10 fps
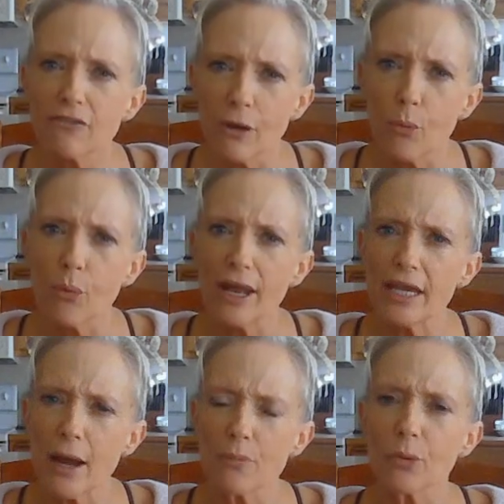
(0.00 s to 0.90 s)
What
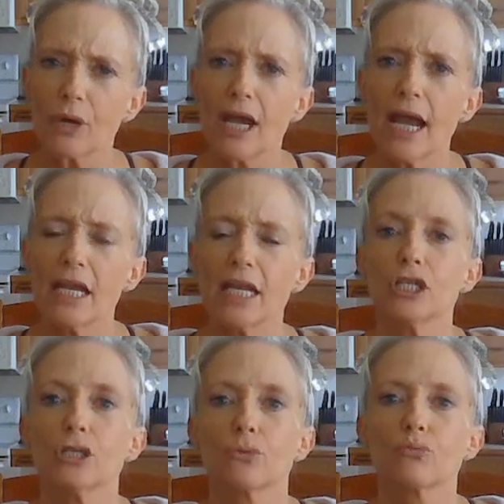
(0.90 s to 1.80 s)
number would I need
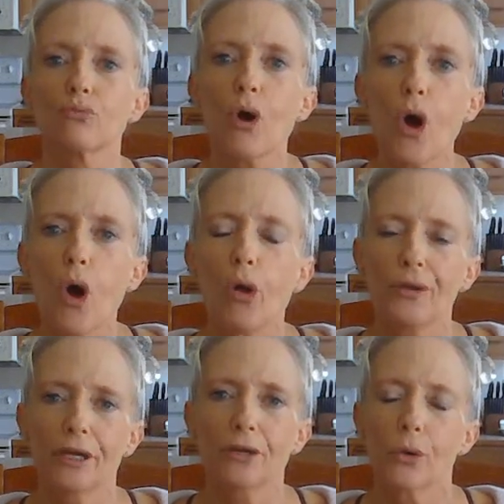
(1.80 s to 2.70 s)
to roll
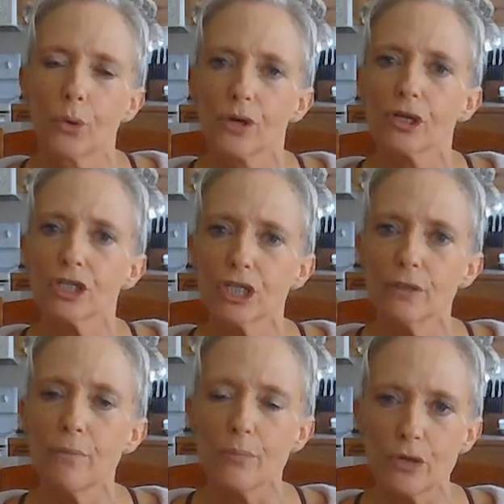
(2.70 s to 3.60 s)
in order
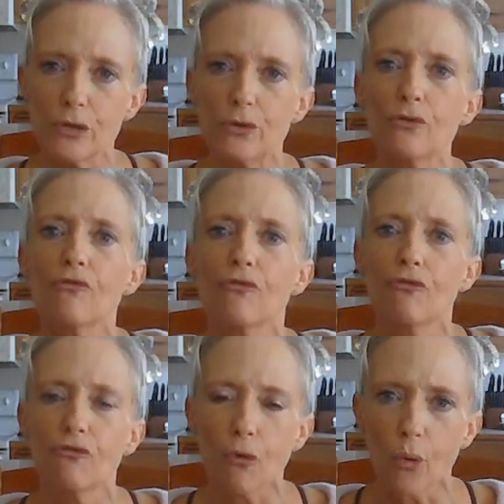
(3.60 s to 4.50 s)
to move
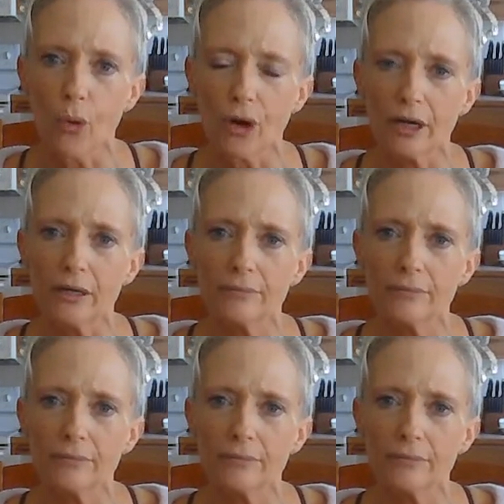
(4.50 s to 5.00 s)
4?